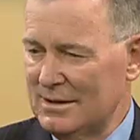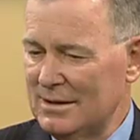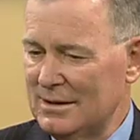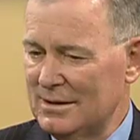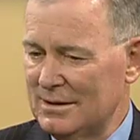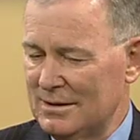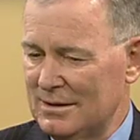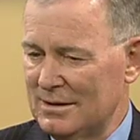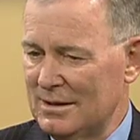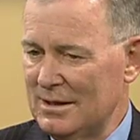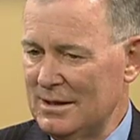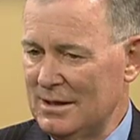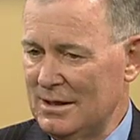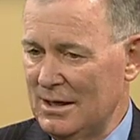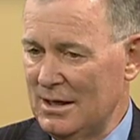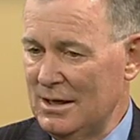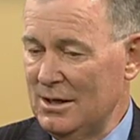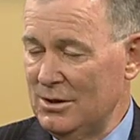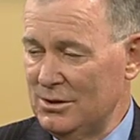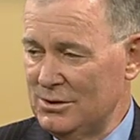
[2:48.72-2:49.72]
yeah.
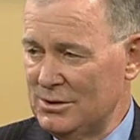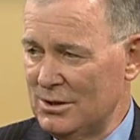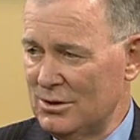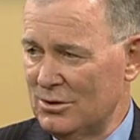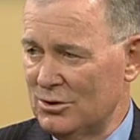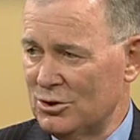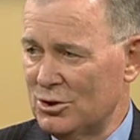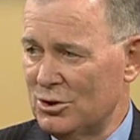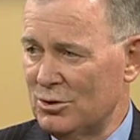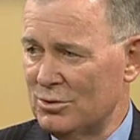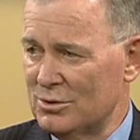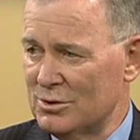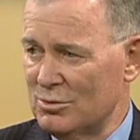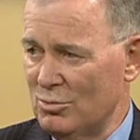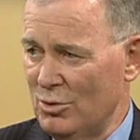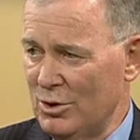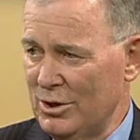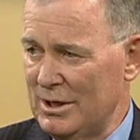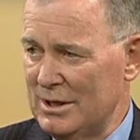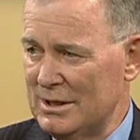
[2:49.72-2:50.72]
EQC and insurers are
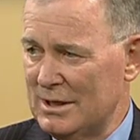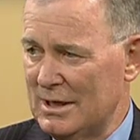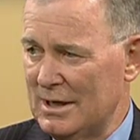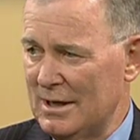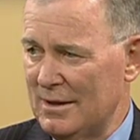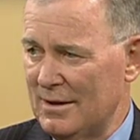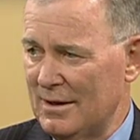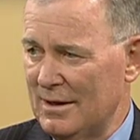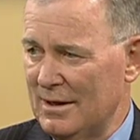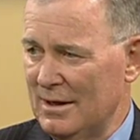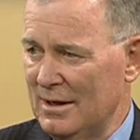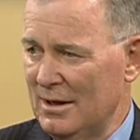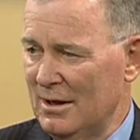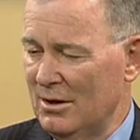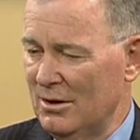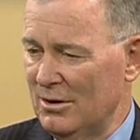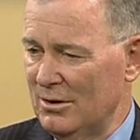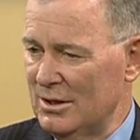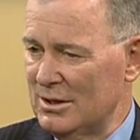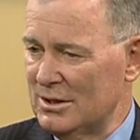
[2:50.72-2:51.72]
working together
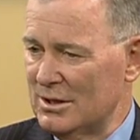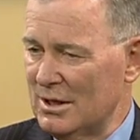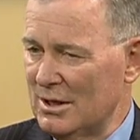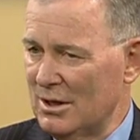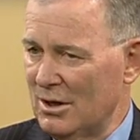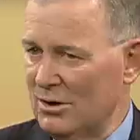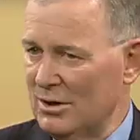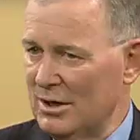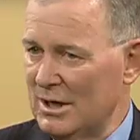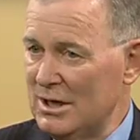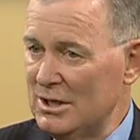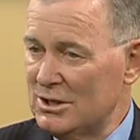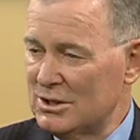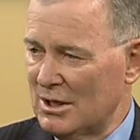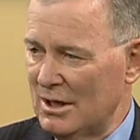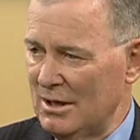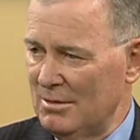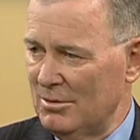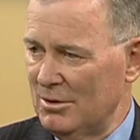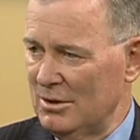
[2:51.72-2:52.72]
on each
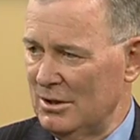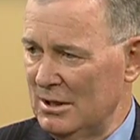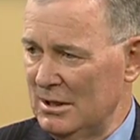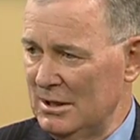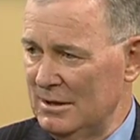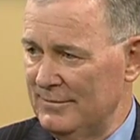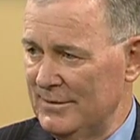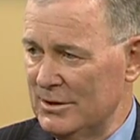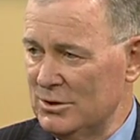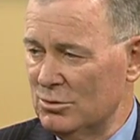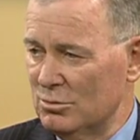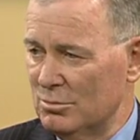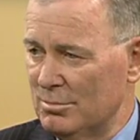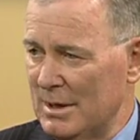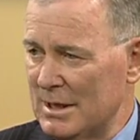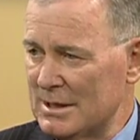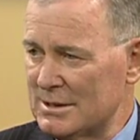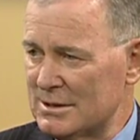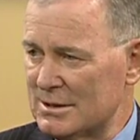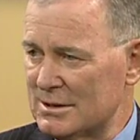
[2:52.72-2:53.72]
claim on an individual
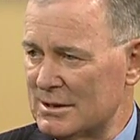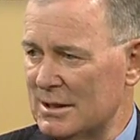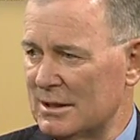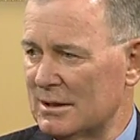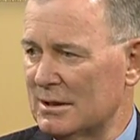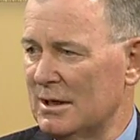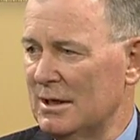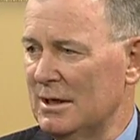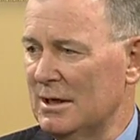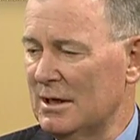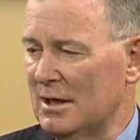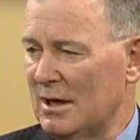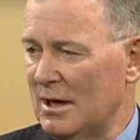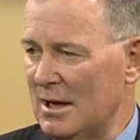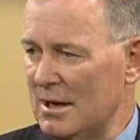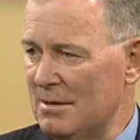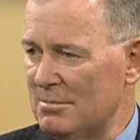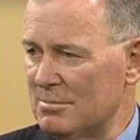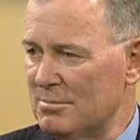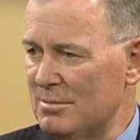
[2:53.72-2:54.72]
basis at
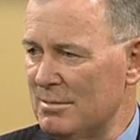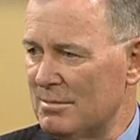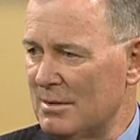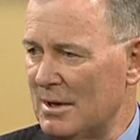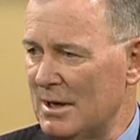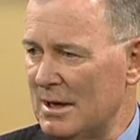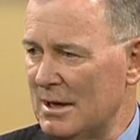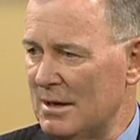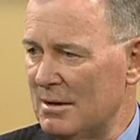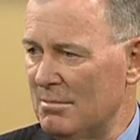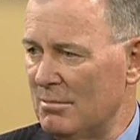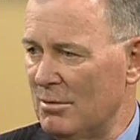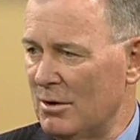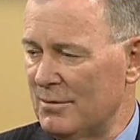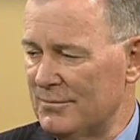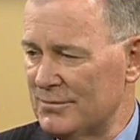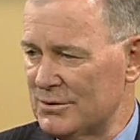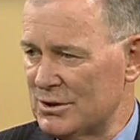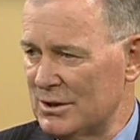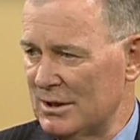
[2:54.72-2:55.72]
claim
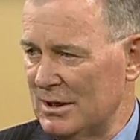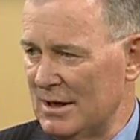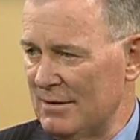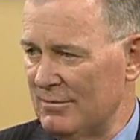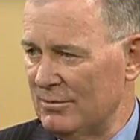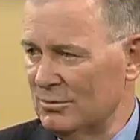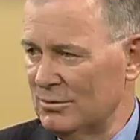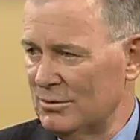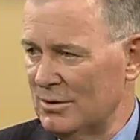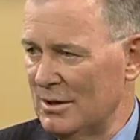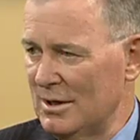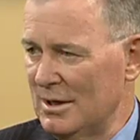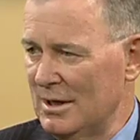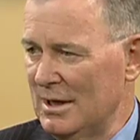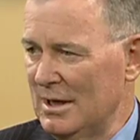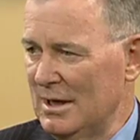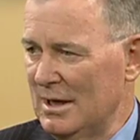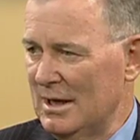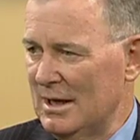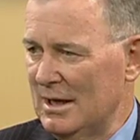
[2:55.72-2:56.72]
officer levels,
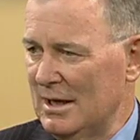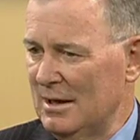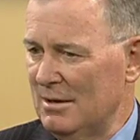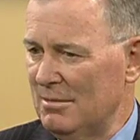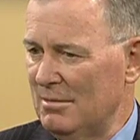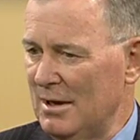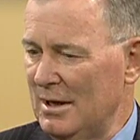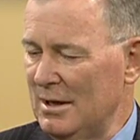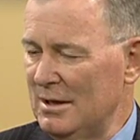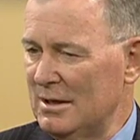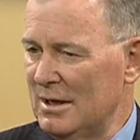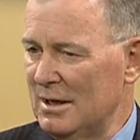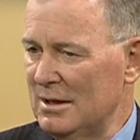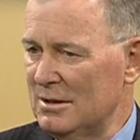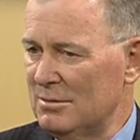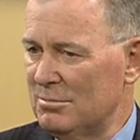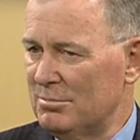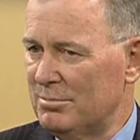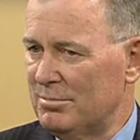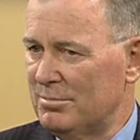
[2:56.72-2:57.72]
and
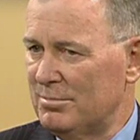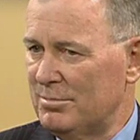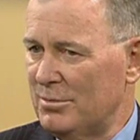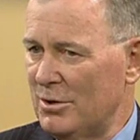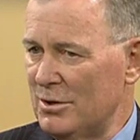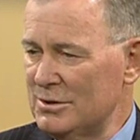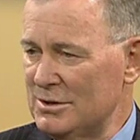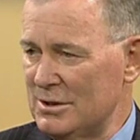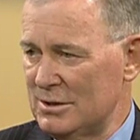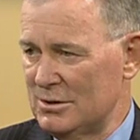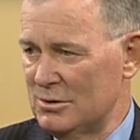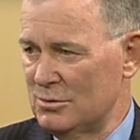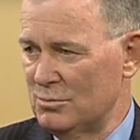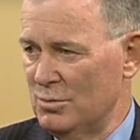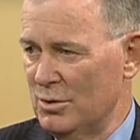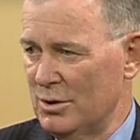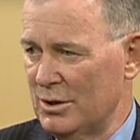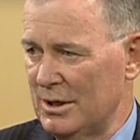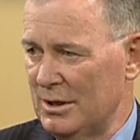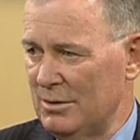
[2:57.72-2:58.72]
the process is
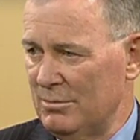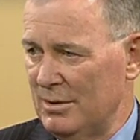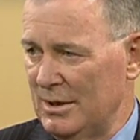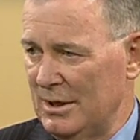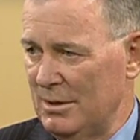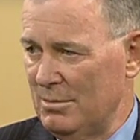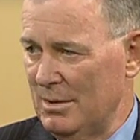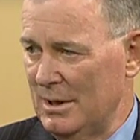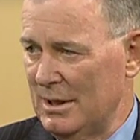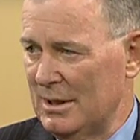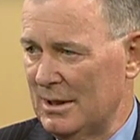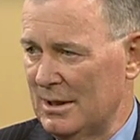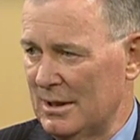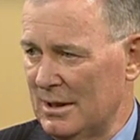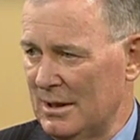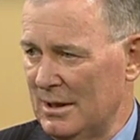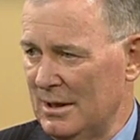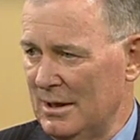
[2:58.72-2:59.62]
working really well.